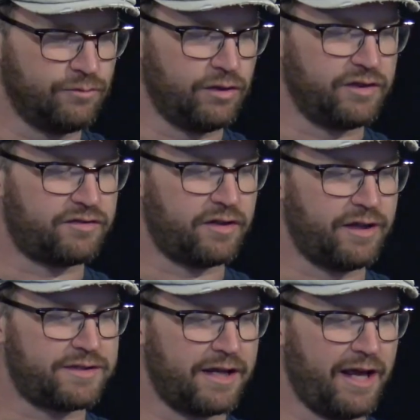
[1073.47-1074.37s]
Well, it's
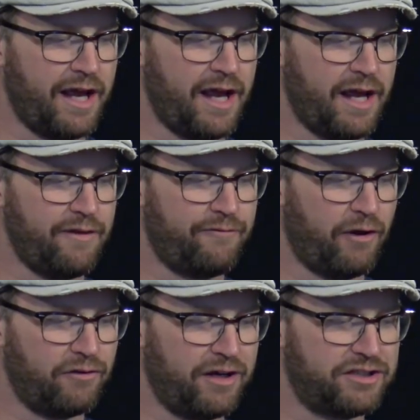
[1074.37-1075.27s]
it's a
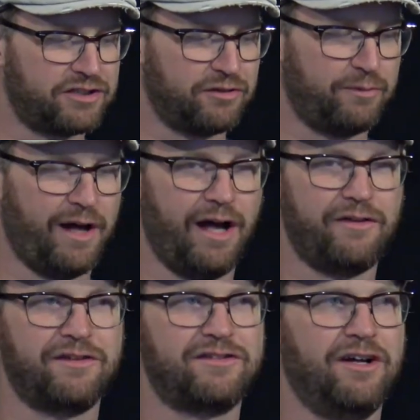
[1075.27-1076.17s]
foundational
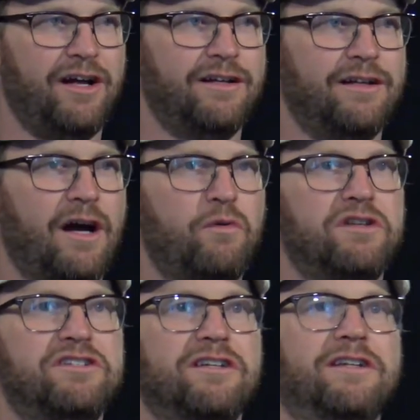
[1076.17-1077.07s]
path. It's not. I
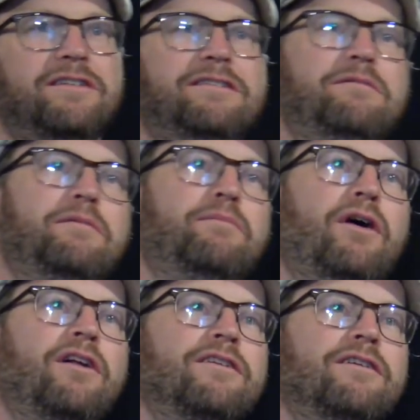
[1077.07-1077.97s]
wouldn't be
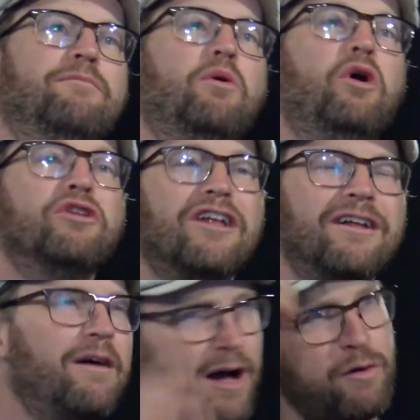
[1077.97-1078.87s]
bald. Bold.
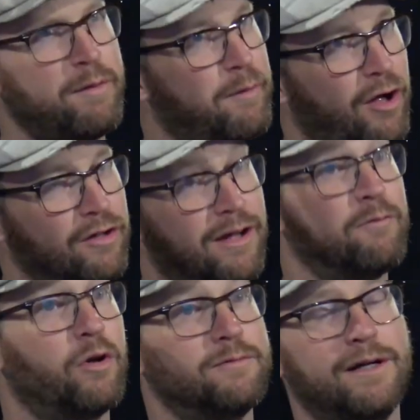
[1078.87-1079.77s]
I would be bald.
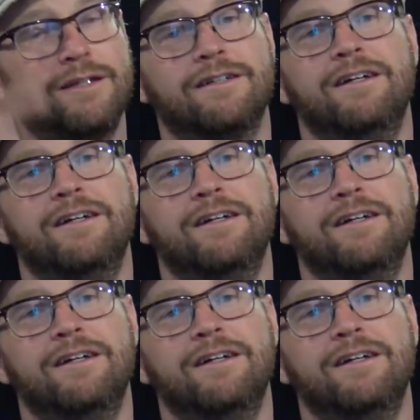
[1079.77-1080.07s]
I'm going bald.